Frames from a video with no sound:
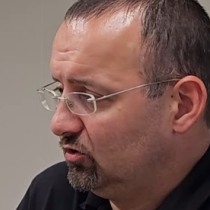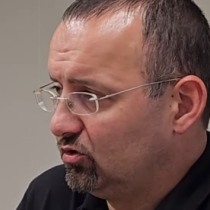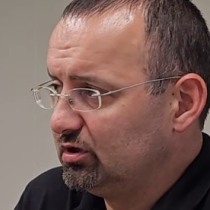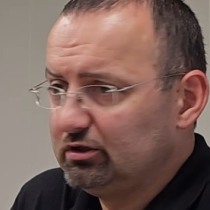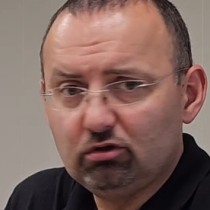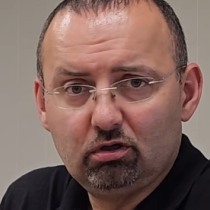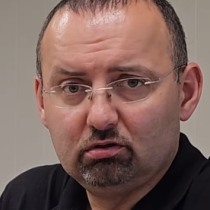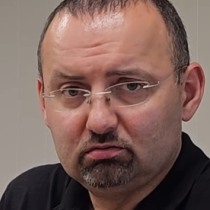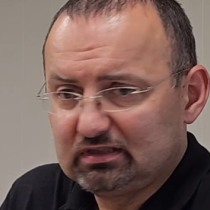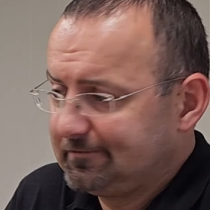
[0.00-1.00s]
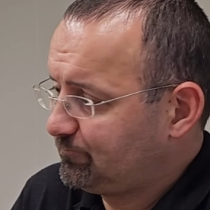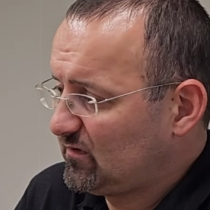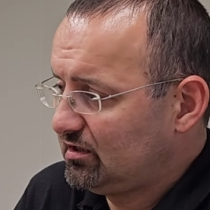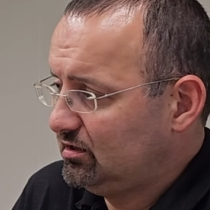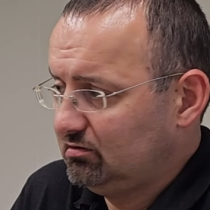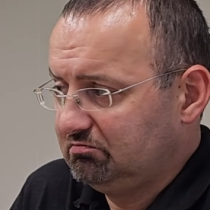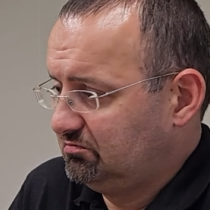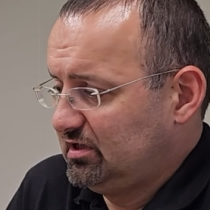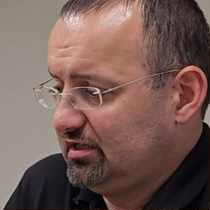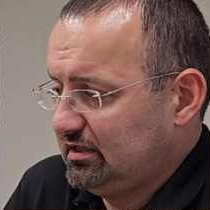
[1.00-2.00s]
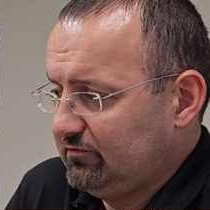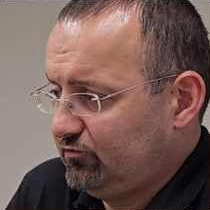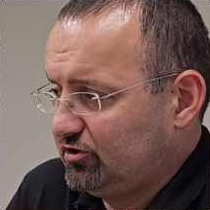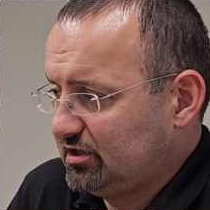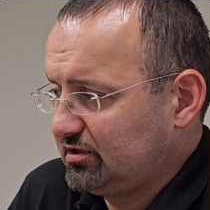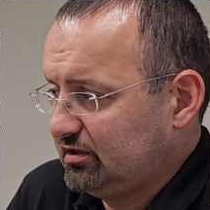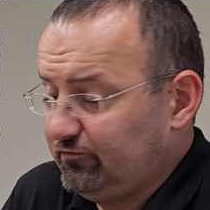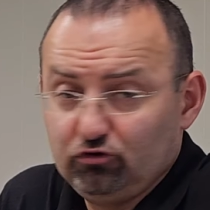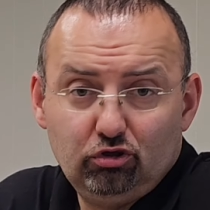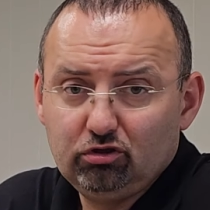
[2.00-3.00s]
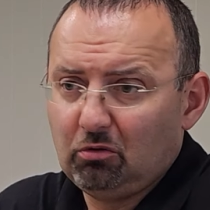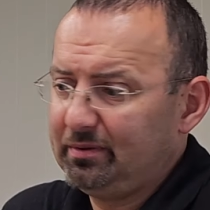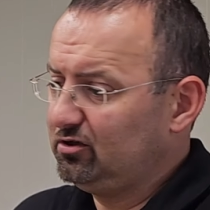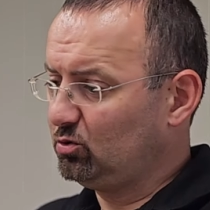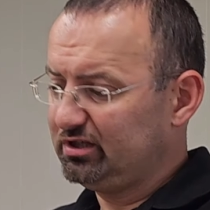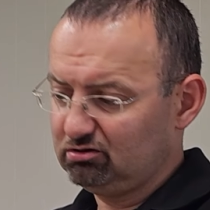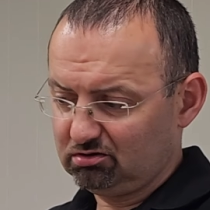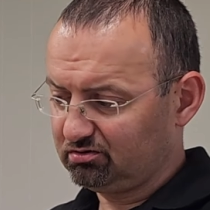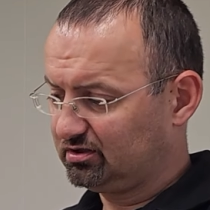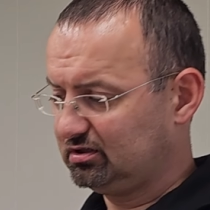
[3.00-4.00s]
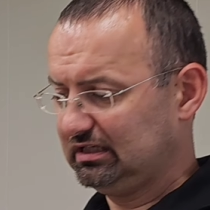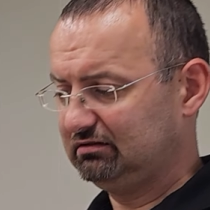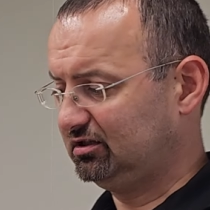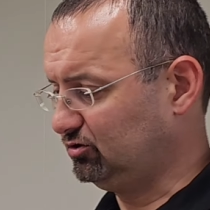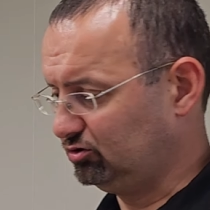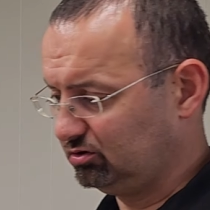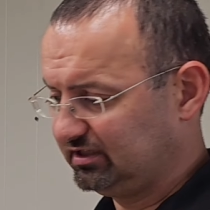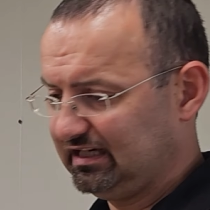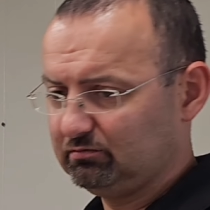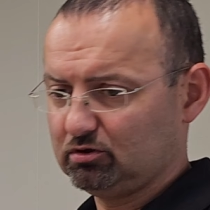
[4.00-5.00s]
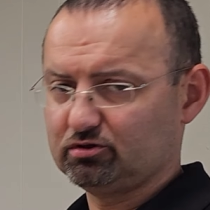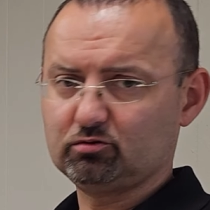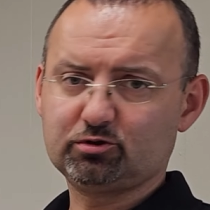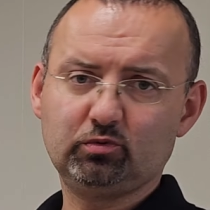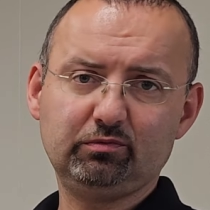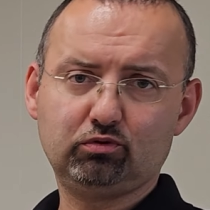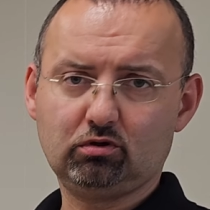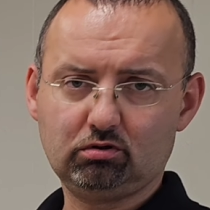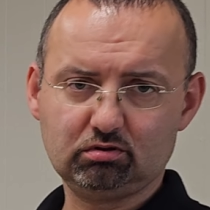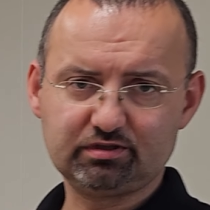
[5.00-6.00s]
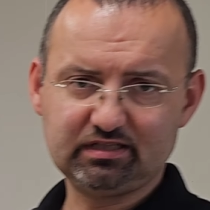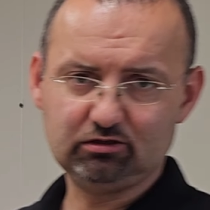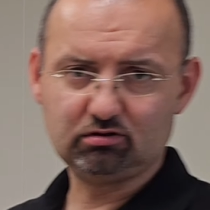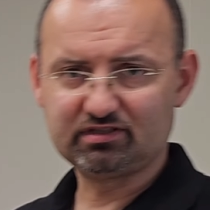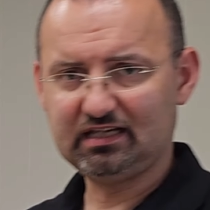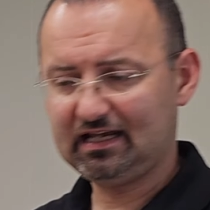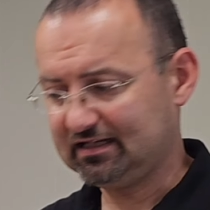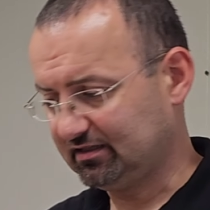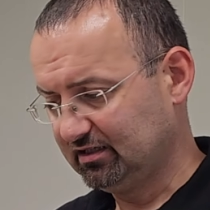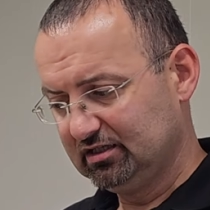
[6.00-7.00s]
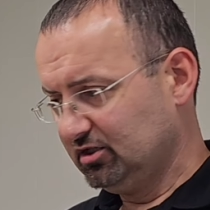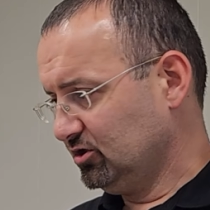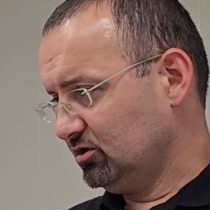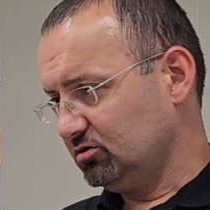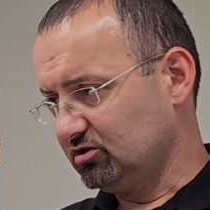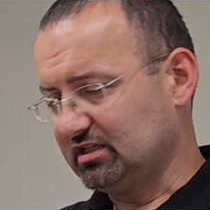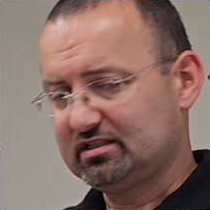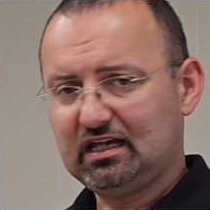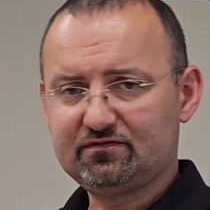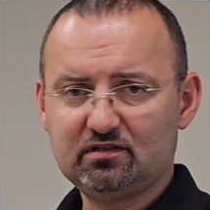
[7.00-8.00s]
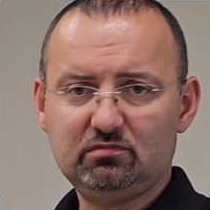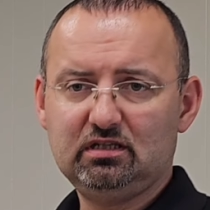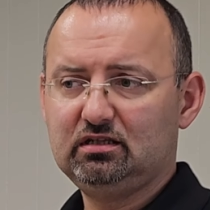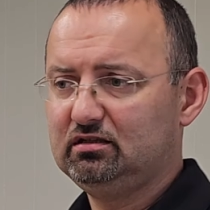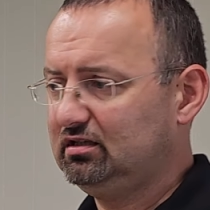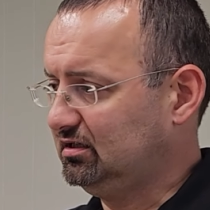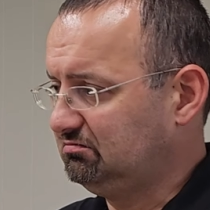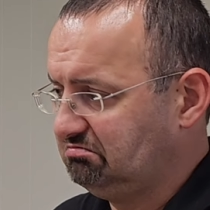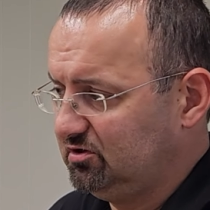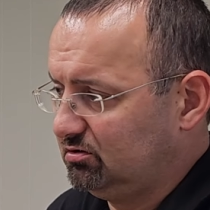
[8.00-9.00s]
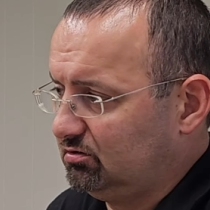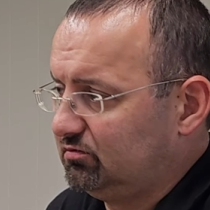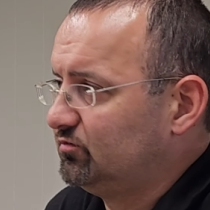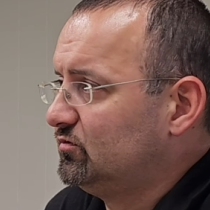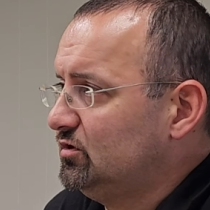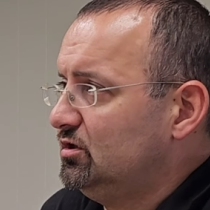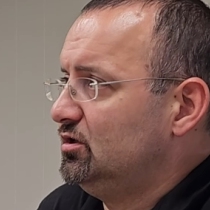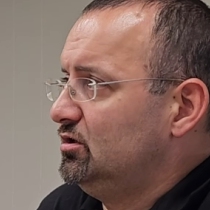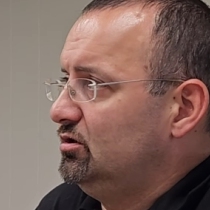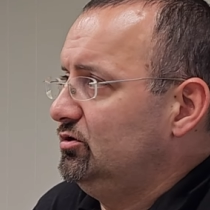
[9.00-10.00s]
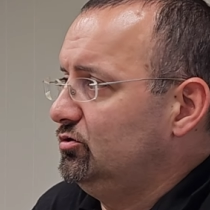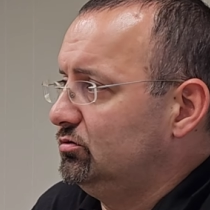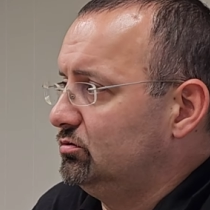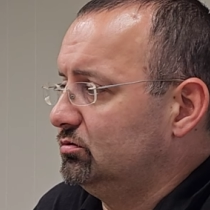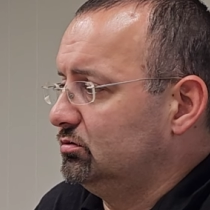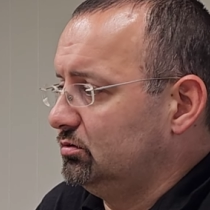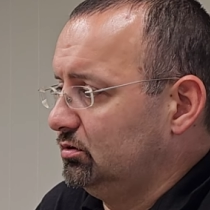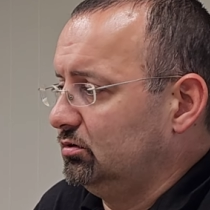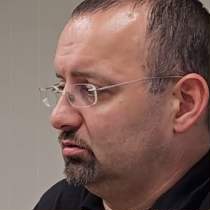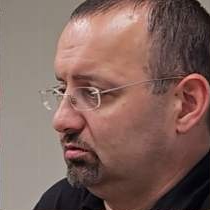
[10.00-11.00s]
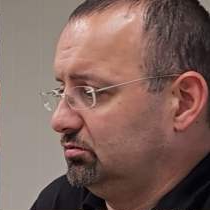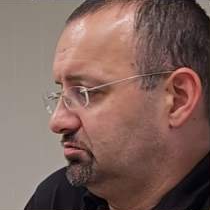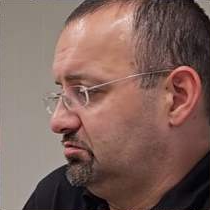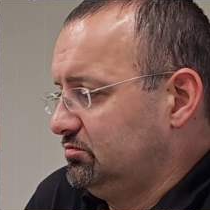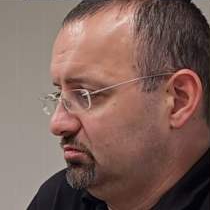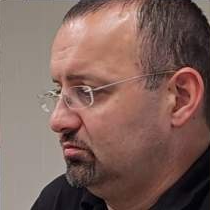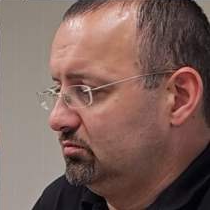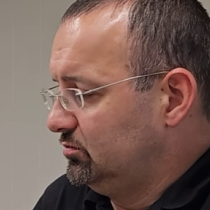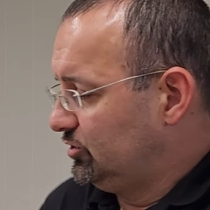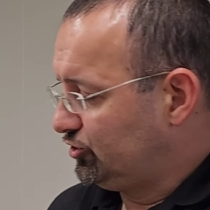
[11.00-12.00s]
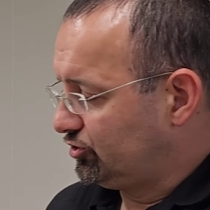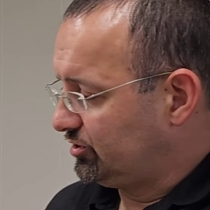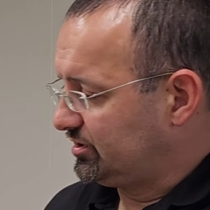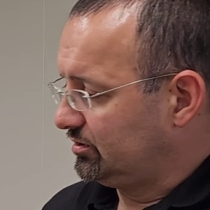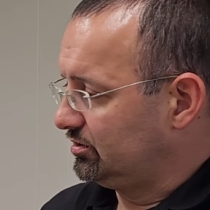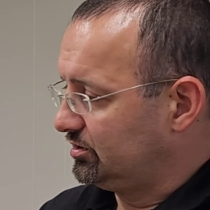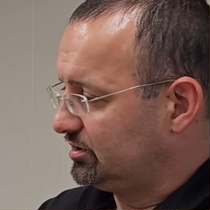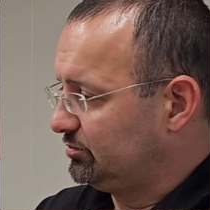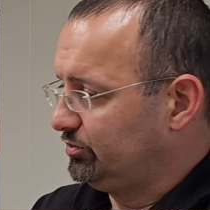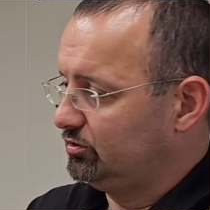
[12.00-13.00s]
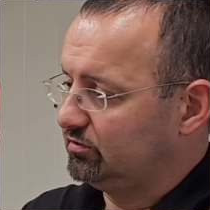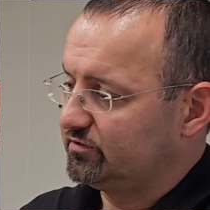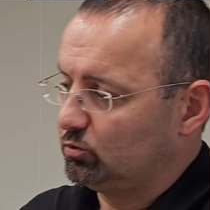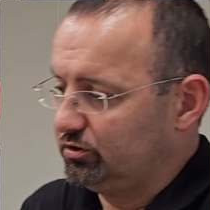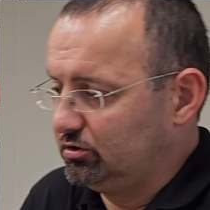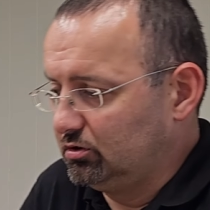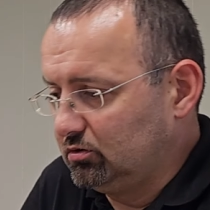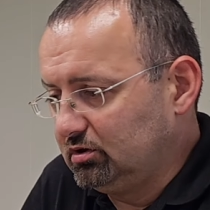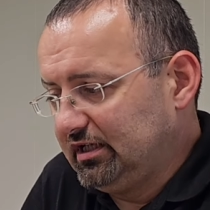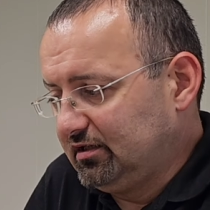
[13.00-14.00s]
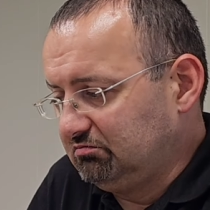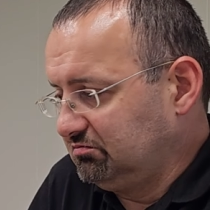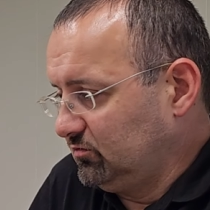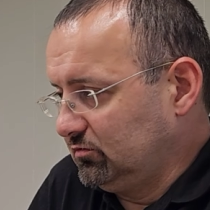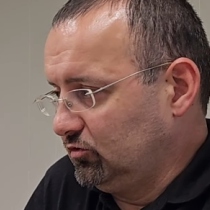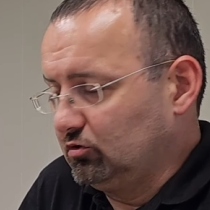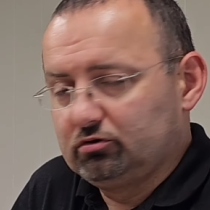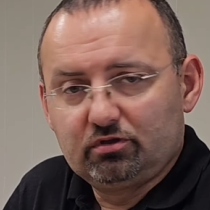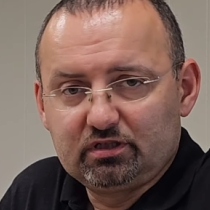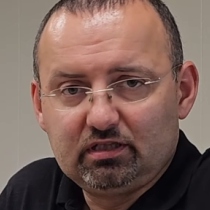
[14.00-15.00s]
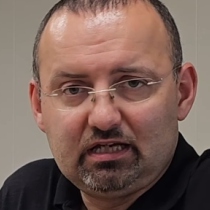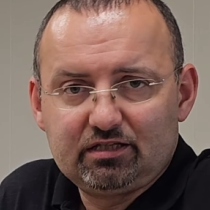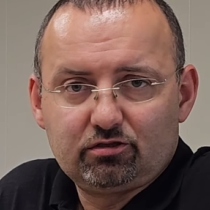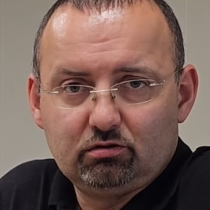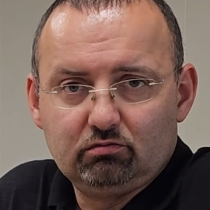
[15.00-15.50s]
all in all if you just if you don't open your windows and, and you don't care about those weep holes and all that you just have them in and you know you all enjoy the, the beauty of the window and look through the glass